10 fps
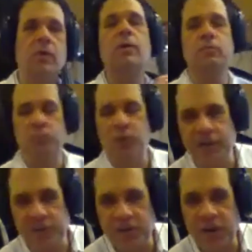
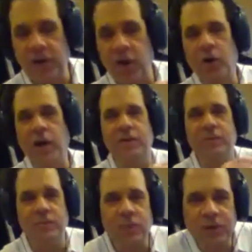Practice that way. Okay,
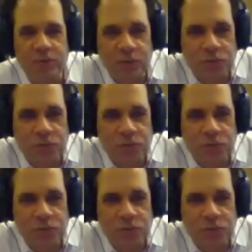who's